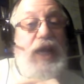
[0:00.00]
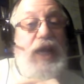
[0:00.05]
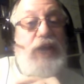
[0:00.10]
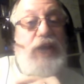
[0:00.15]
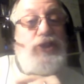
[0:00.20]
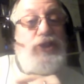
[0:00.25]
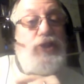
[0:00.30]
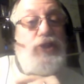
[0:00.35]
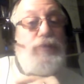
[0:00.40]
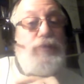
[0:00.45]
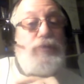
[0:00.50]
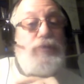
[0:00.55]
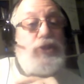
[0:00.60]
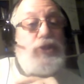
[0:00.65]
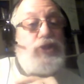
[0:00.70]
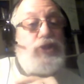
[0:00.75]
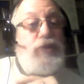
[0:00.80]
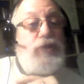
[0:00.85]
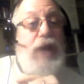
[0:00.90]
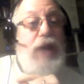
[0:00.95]
as you
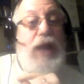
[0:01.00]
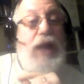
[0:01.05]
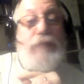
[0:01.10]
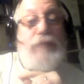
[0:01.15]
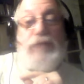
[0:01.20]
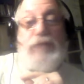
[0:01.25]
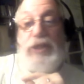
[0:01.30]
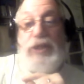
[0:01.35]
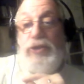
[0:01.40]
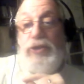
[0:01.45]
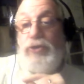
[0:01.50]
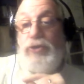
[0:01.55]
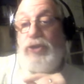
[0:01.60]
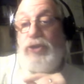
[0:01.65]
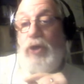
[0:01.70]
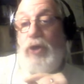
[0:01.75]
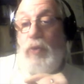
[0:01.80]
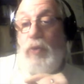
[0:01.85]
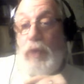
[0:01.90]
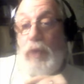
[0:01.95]
prescribed in your
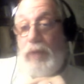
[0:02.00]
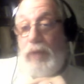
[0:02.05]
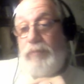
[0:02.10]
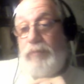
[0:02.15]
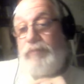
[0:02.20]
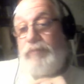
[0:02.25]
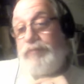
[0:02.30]
Torah.